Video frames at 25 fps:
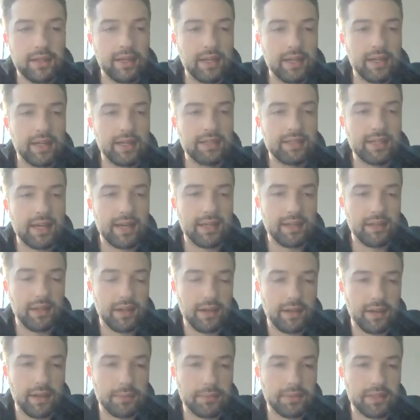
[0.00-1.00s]
His
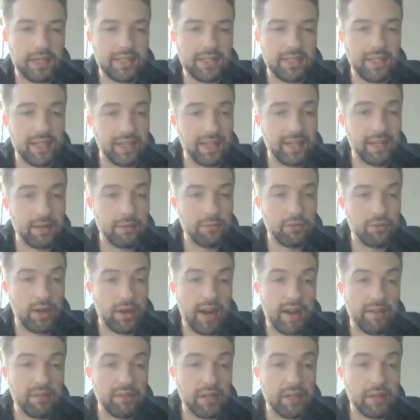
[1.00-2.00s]
athletic upside is going to get him
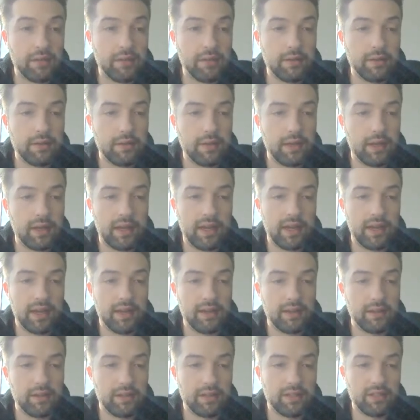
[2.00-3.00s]
drafted,
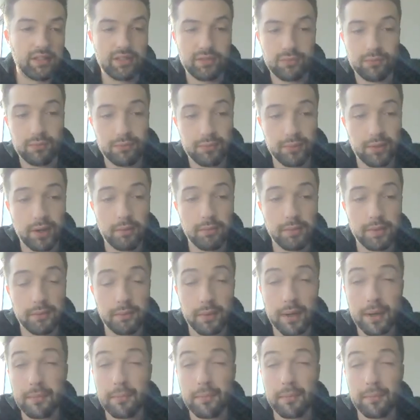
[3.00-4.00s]
and this is probably
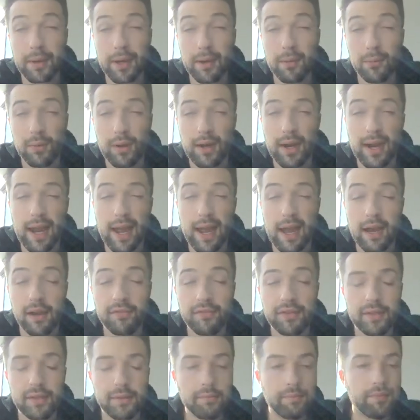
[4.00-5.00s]
right about where I
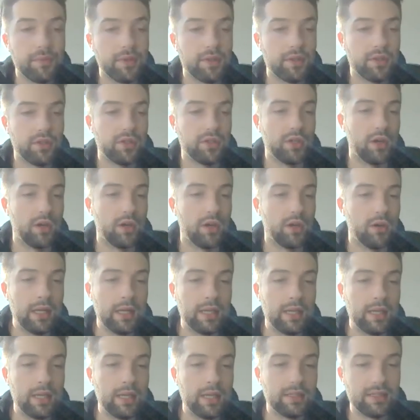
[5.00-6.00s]
have him. So
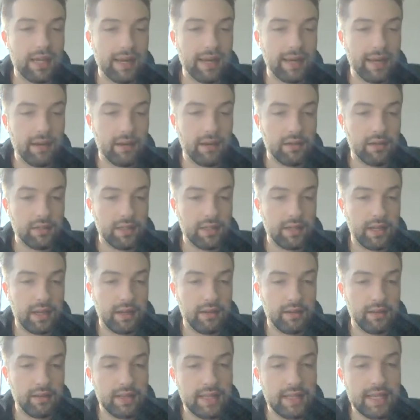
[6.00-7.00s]
Zach Harrison
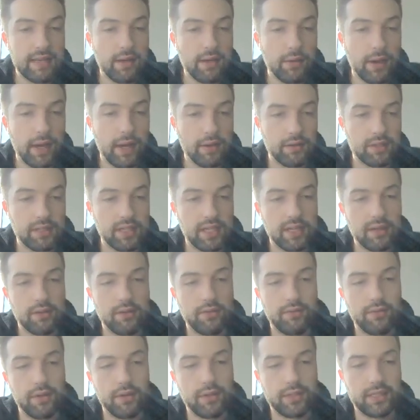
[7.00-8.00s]
out of the Ohio State
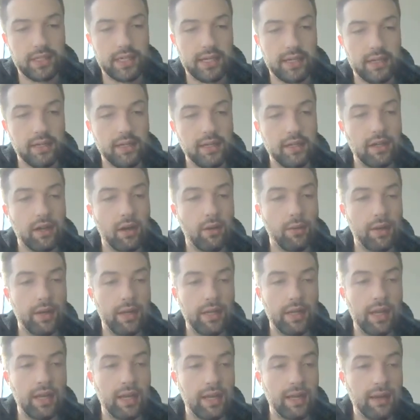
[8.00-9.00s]
University
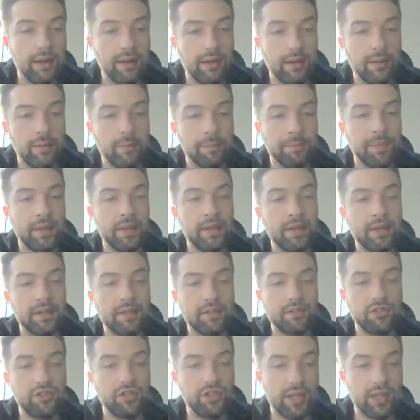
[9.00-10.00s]
going here.
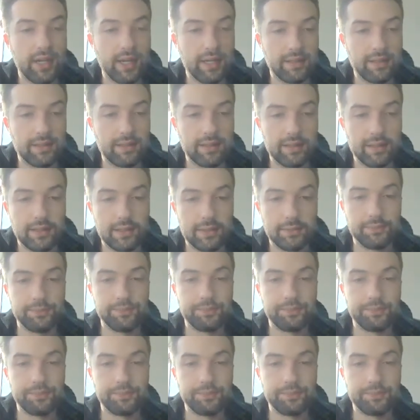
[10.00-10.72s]
Jets.